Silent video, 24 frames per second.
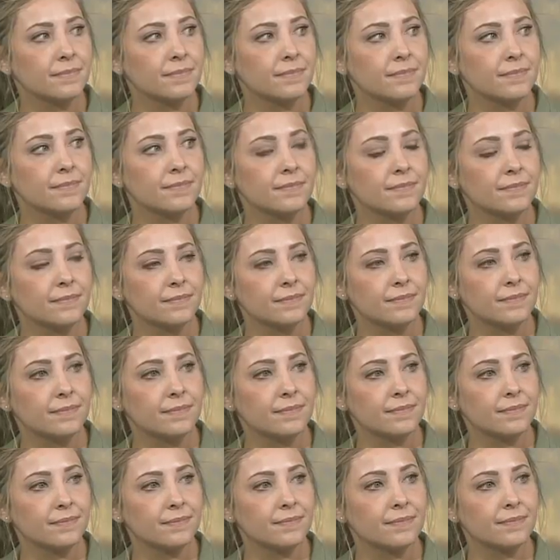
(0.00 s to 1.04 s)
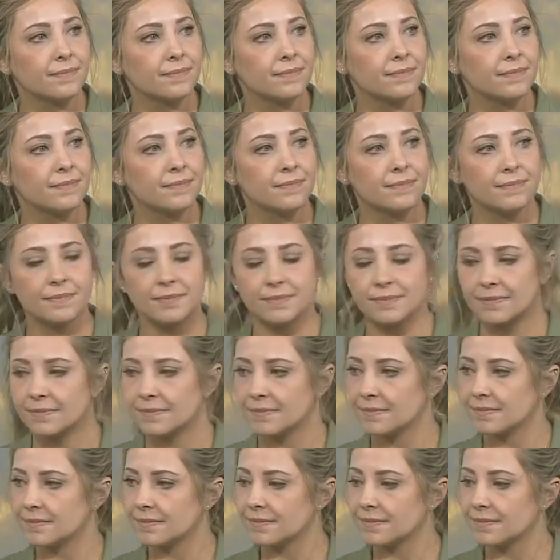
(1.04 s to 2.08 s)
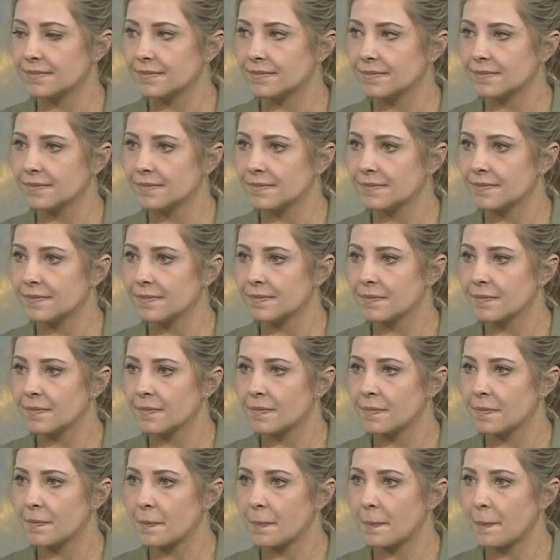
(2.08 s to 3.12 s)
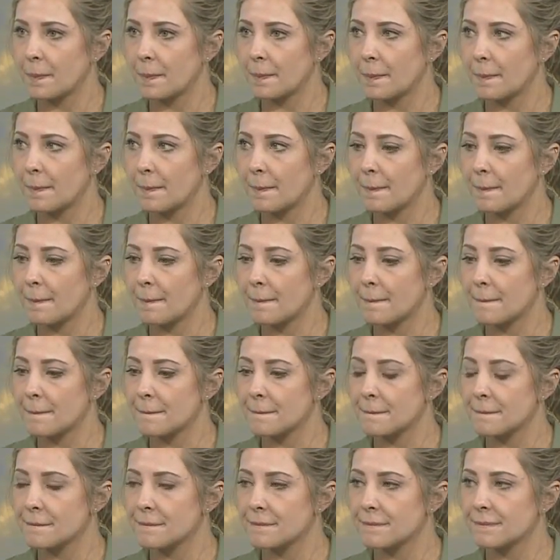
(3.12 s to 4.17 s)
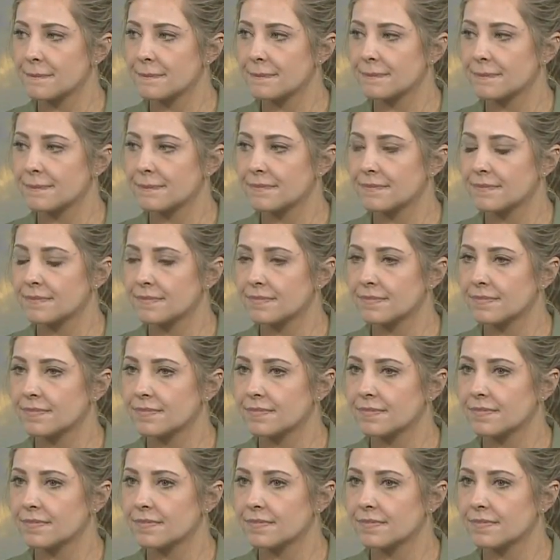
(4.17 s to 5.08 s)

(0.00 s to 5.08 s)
This person isn't speaking.